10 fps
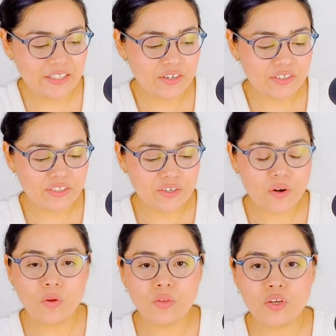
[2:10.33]
You're you're
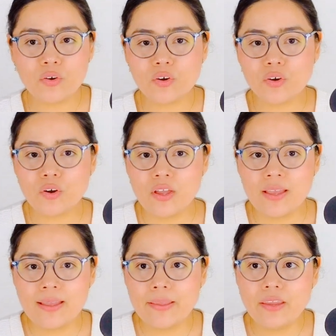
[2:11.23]
you're
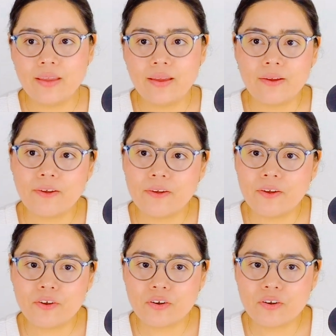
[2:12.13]
you're
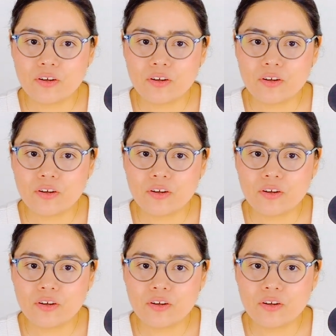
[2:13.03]
you're